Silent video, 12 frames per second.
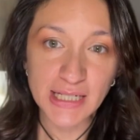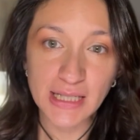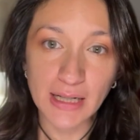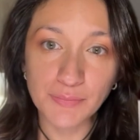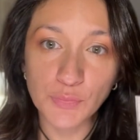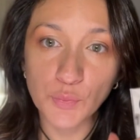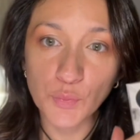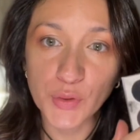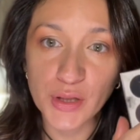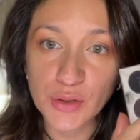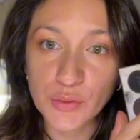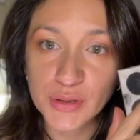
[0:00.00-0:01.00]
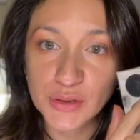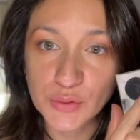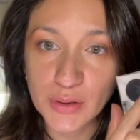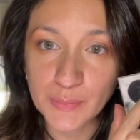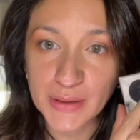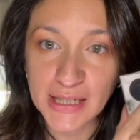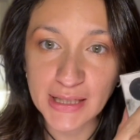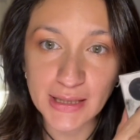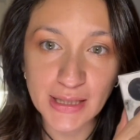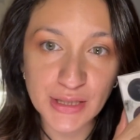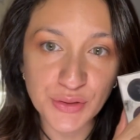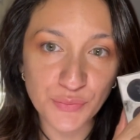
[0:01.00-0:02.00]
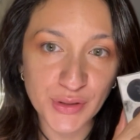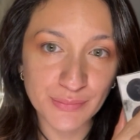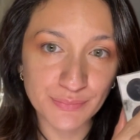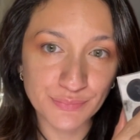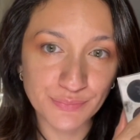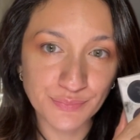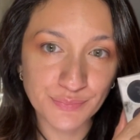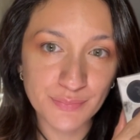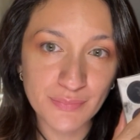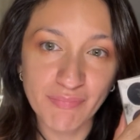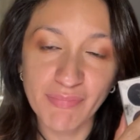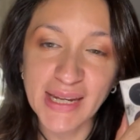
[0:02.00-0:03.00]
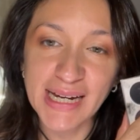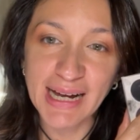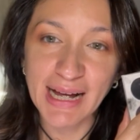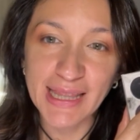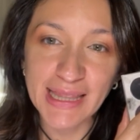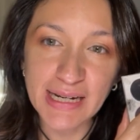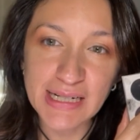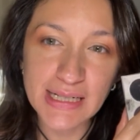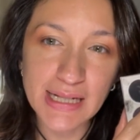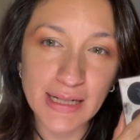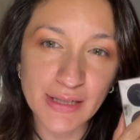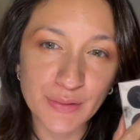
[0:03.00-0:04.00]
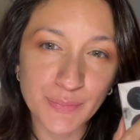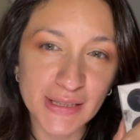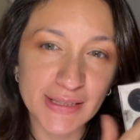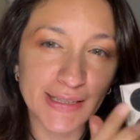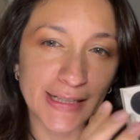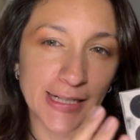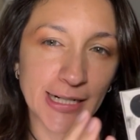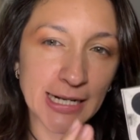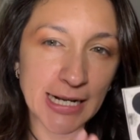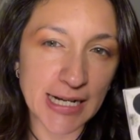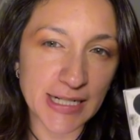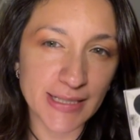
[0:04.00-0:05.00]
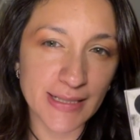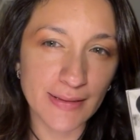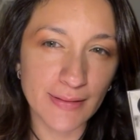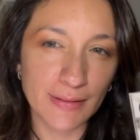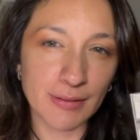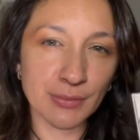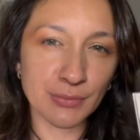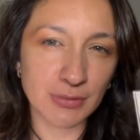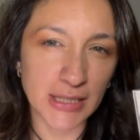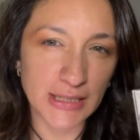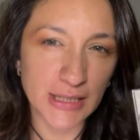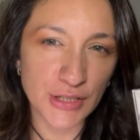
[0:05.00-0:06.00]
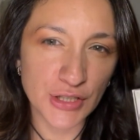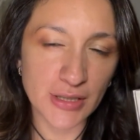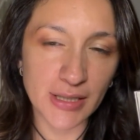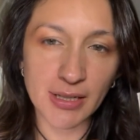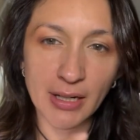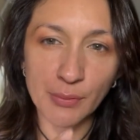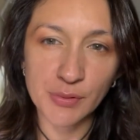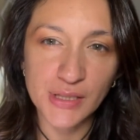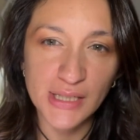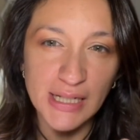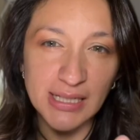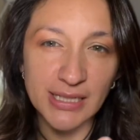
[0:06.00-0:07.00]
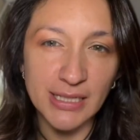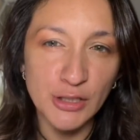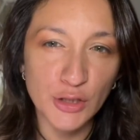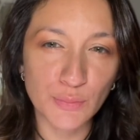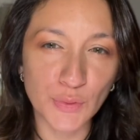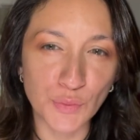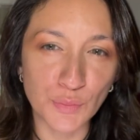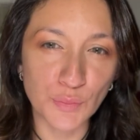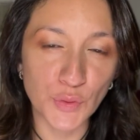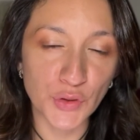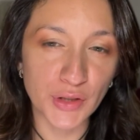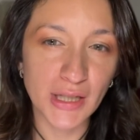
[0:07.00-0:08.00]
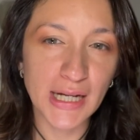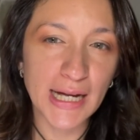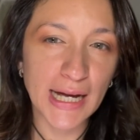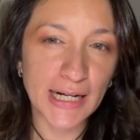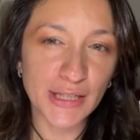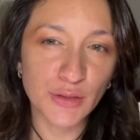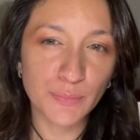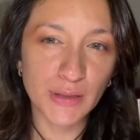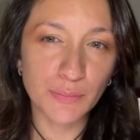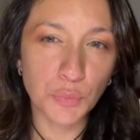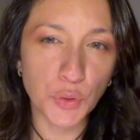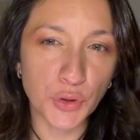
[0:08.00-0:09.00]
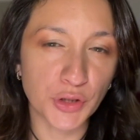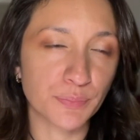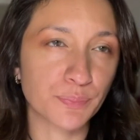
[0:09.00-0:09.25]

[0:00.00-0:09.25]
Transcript: time we are going to apply this one. This is a little bit less reddish, and I would say it's a little bit more